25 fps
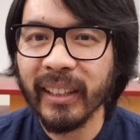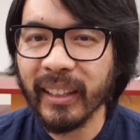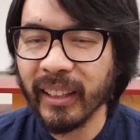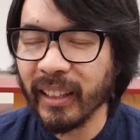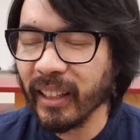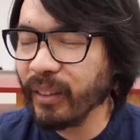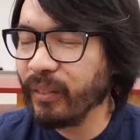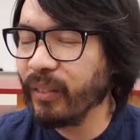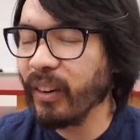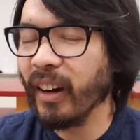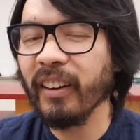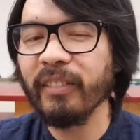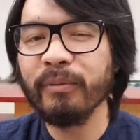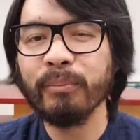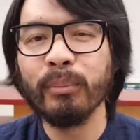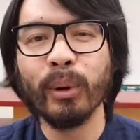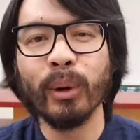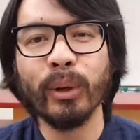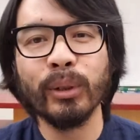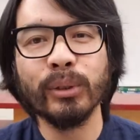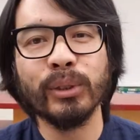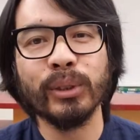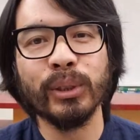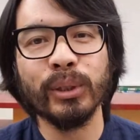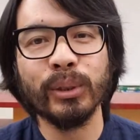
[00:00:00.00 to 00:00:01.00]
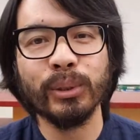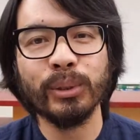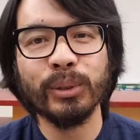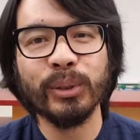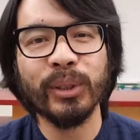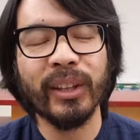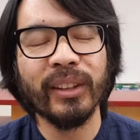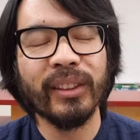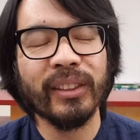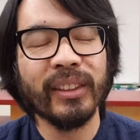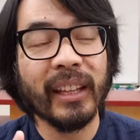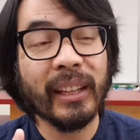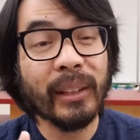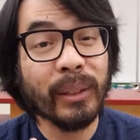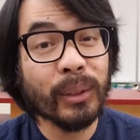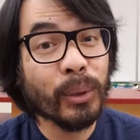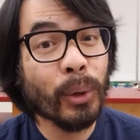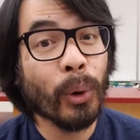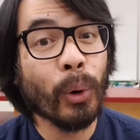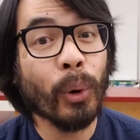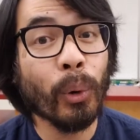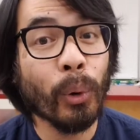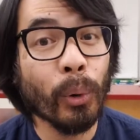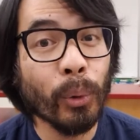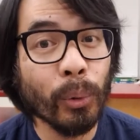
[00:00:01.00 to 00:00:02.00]
give off more juice than
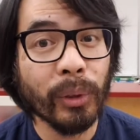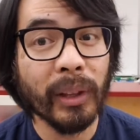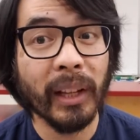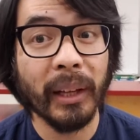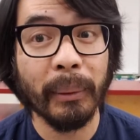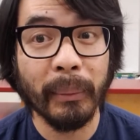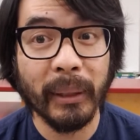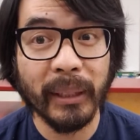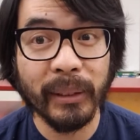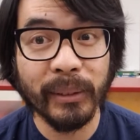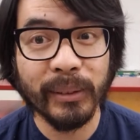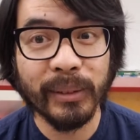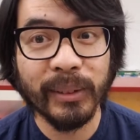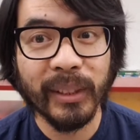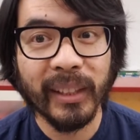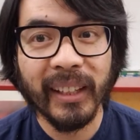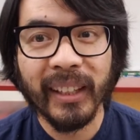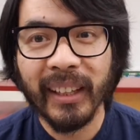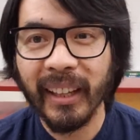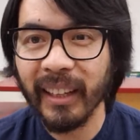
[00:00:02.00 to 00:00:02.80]
cold lemons.